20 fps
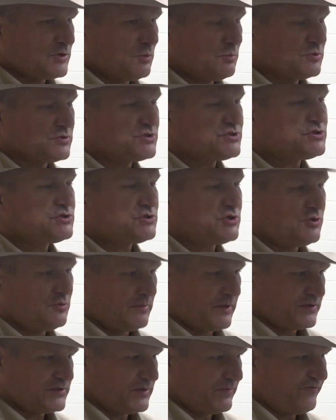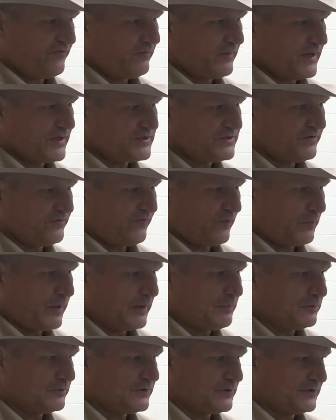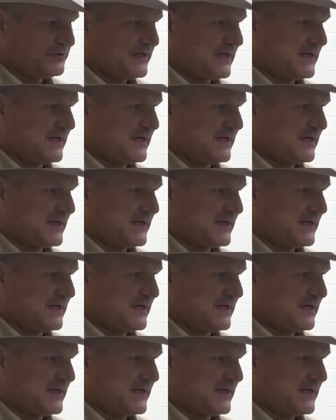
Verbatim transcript: There's almost too much information for people to